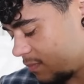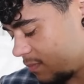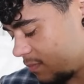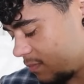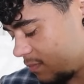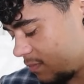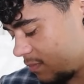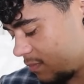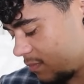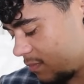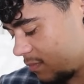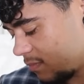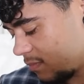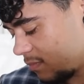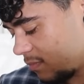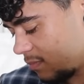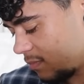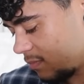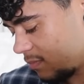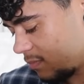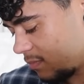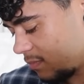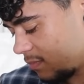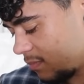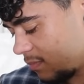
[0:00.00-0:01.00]

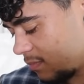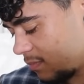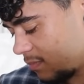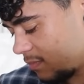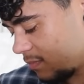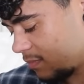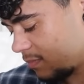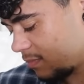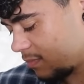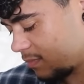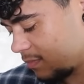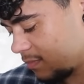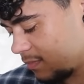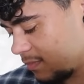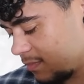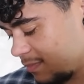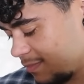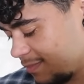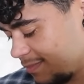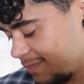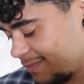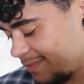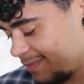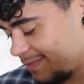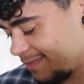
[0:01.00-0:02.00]

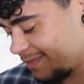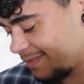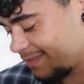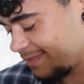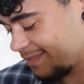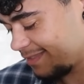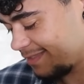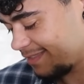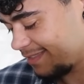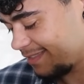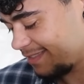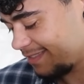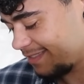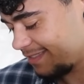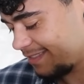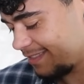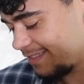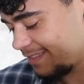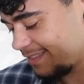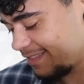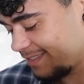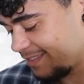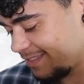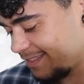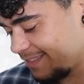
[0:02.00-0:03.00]

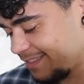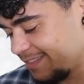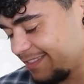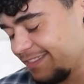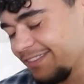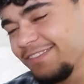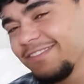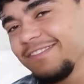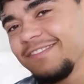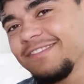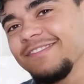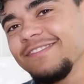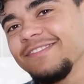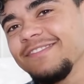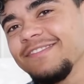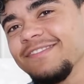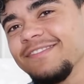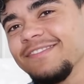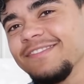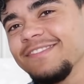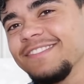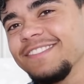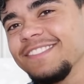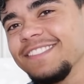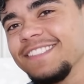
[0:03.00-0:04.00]

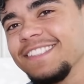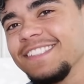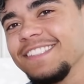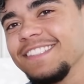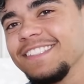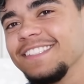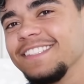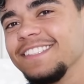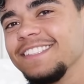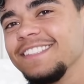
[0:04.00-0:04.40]
(silent)